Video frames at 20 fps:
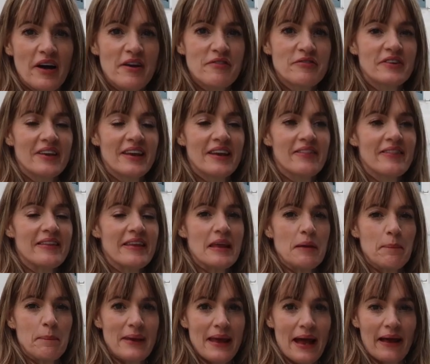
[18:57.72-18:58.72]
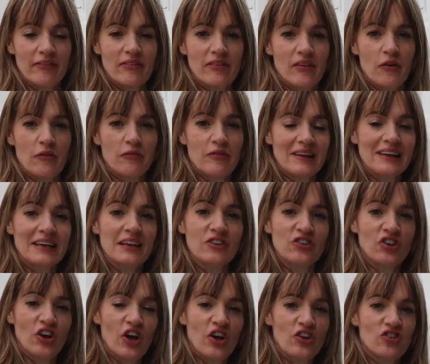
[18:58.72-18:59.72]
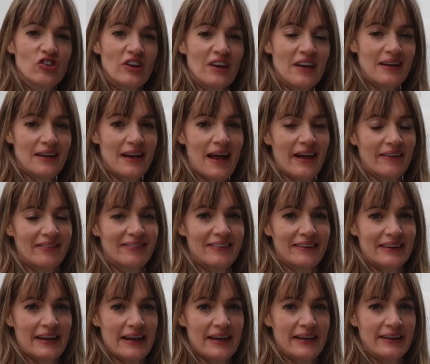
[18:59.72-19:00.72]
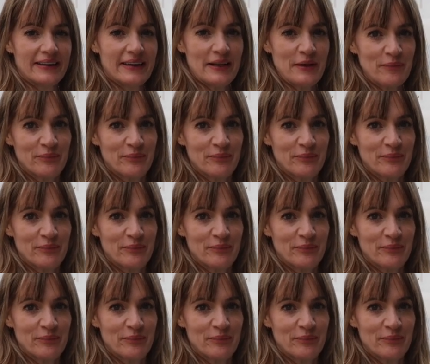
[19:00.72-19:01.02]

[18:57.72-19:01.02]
arrived in the Piazza of Women Church in Atrani.